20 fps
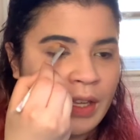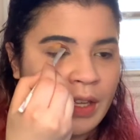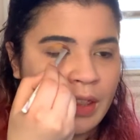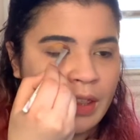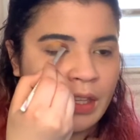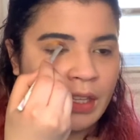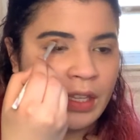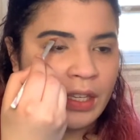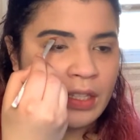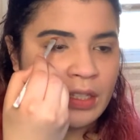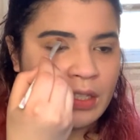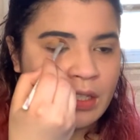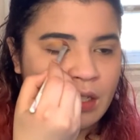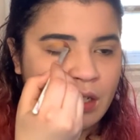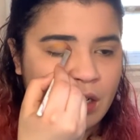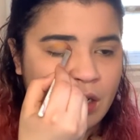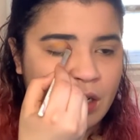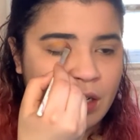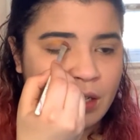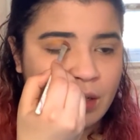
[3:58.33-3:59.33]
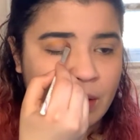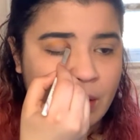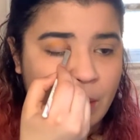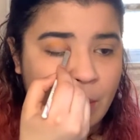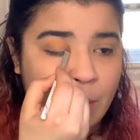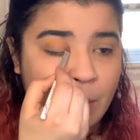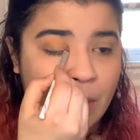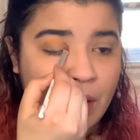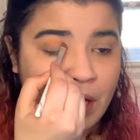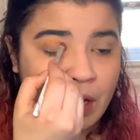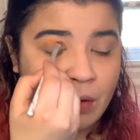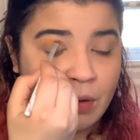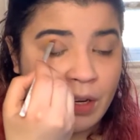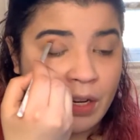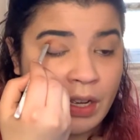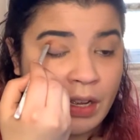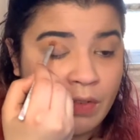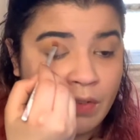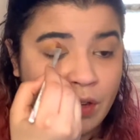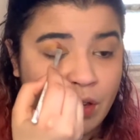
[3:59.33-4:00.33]
I think it's not about
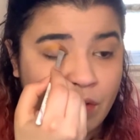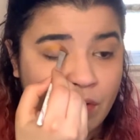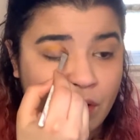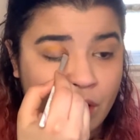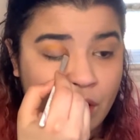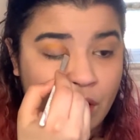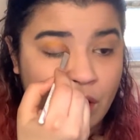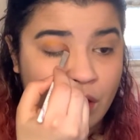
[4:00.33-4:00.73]
having a very